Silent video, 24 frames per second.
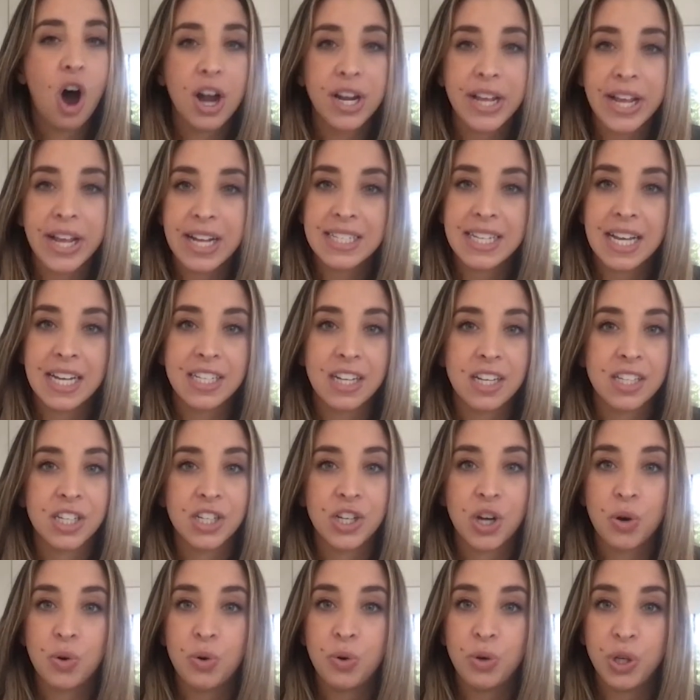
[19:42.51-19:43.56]
an audience that
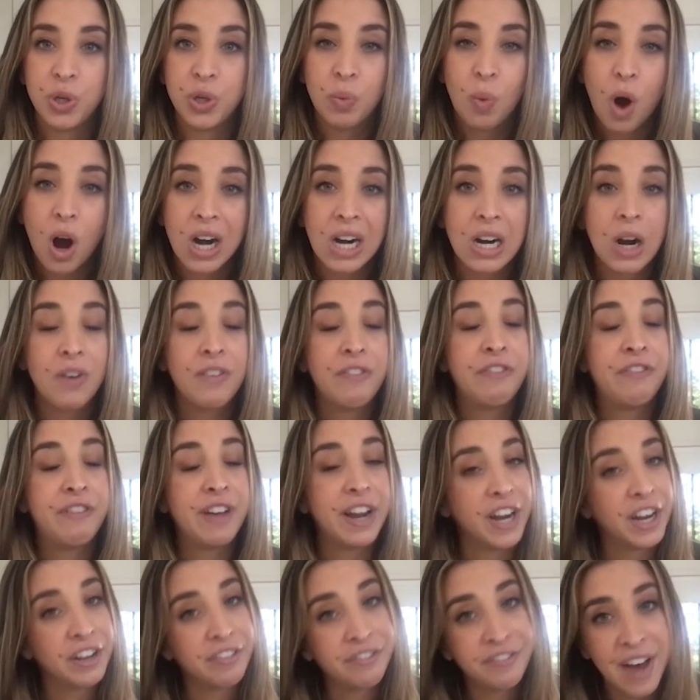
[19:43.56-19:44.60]
doesn't know who you are
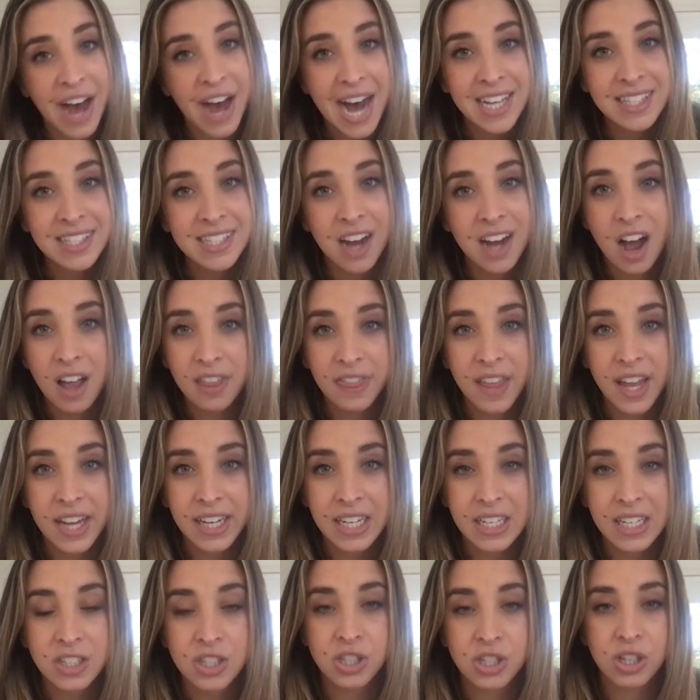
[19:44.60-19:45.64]
very fast,
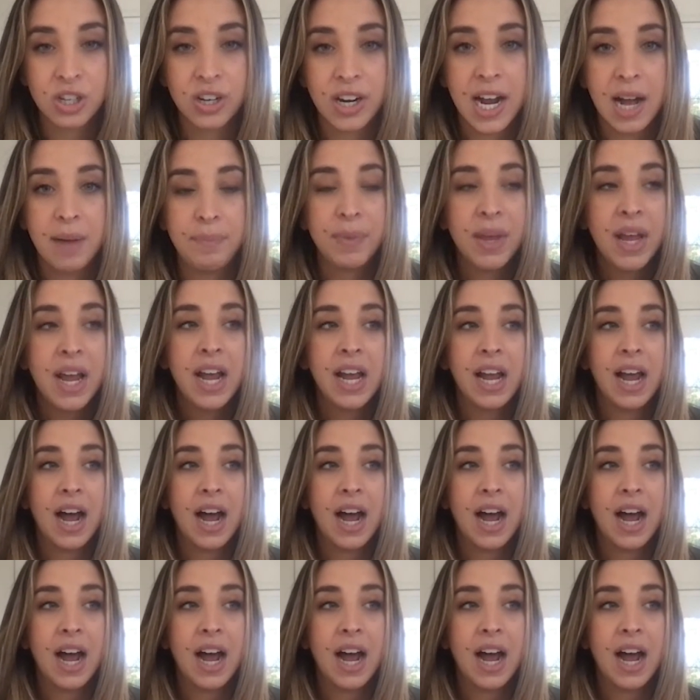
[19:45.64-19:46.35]
unlike Instagram.